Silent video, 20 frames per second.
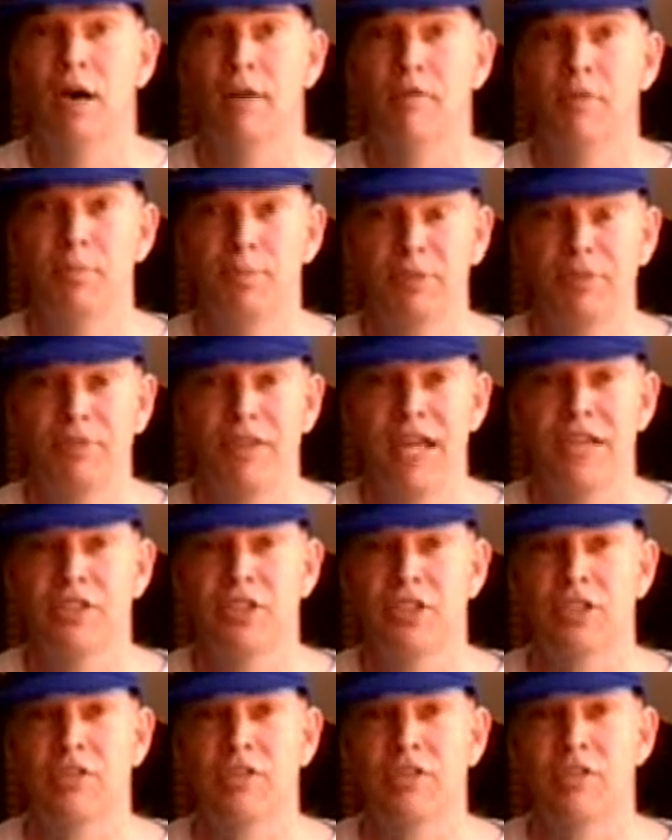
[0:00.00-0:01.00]
of the
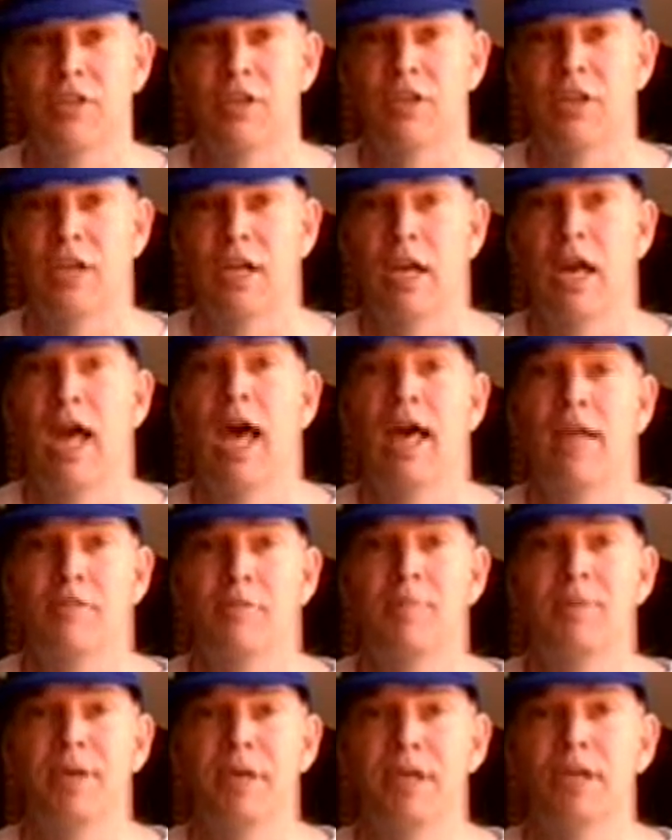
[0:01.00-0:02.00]
professions, has
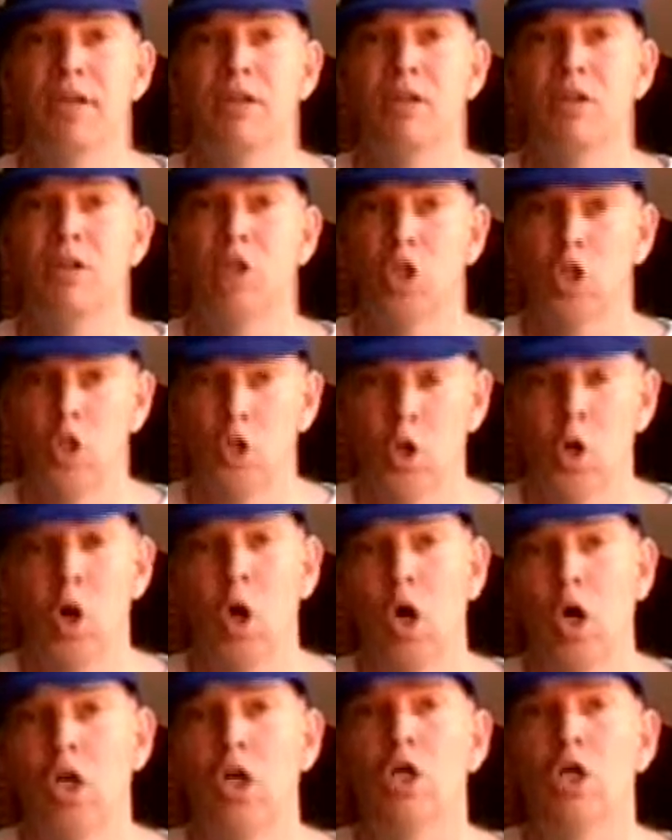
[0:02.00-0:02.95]
been law.